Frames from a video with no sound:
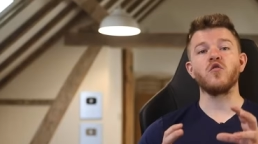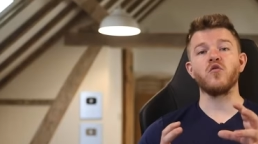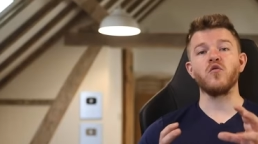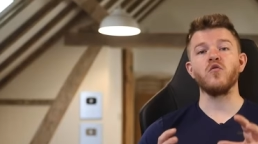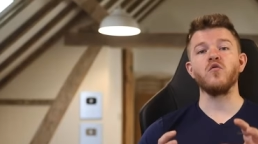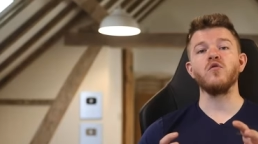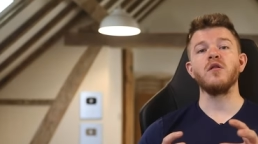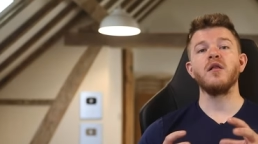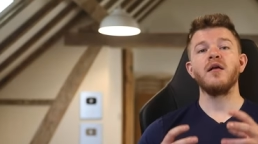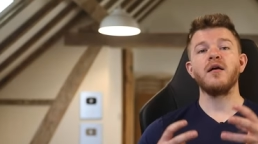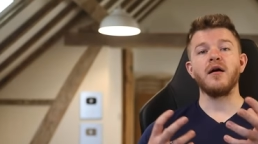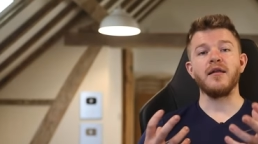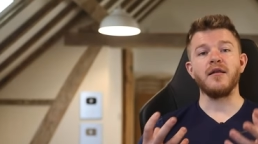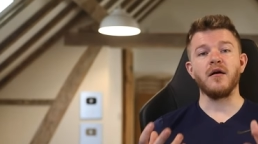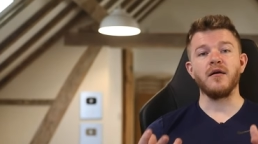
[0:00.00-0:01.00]
cruel
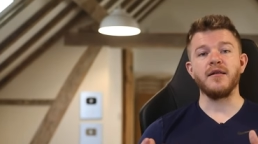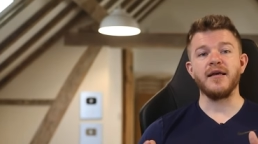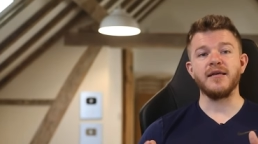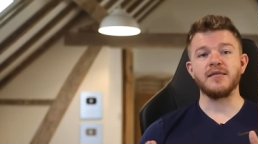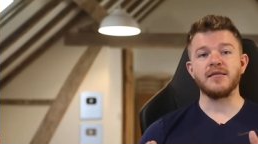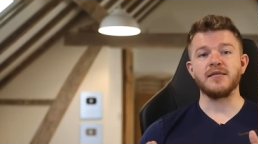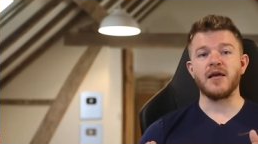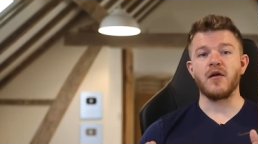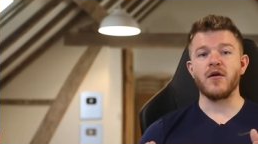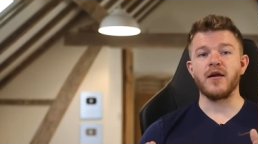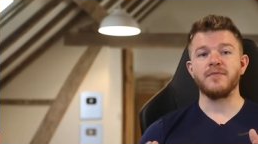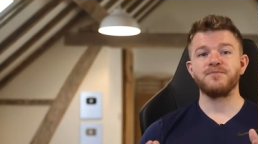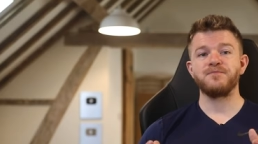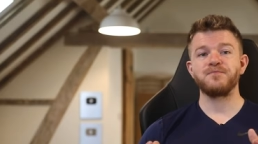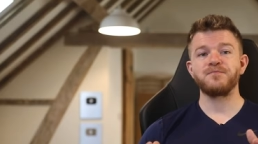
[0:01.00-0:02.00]
and
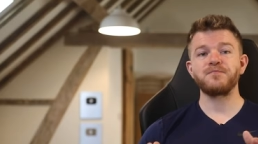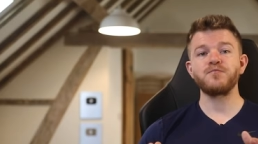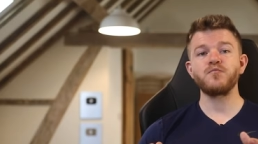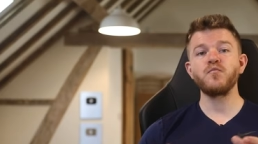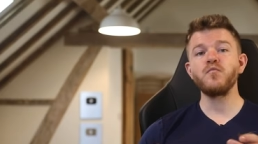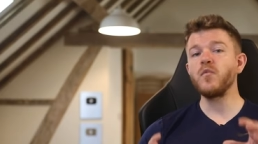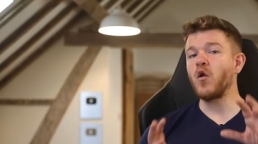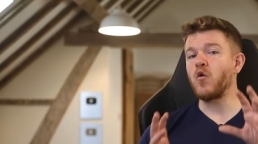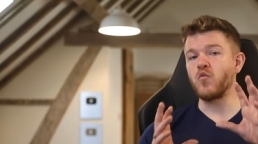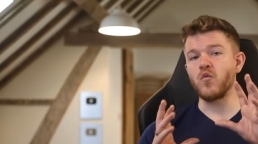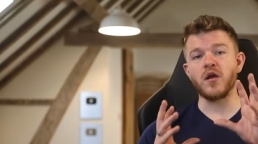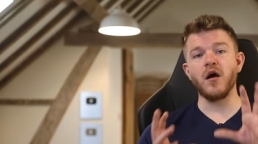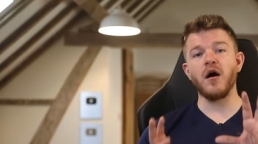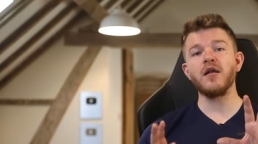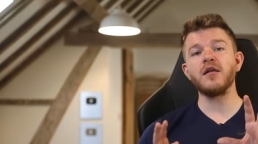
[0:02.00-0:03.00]
unnecessary.
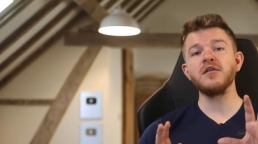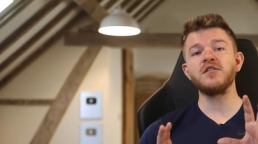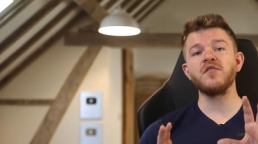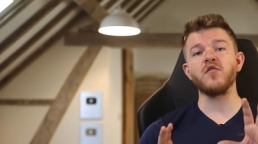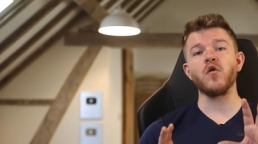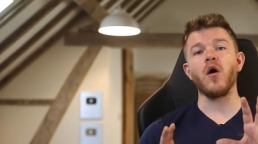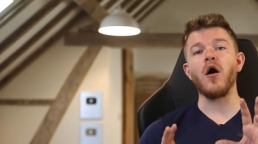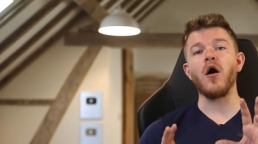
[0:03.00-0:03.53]
Regardless of your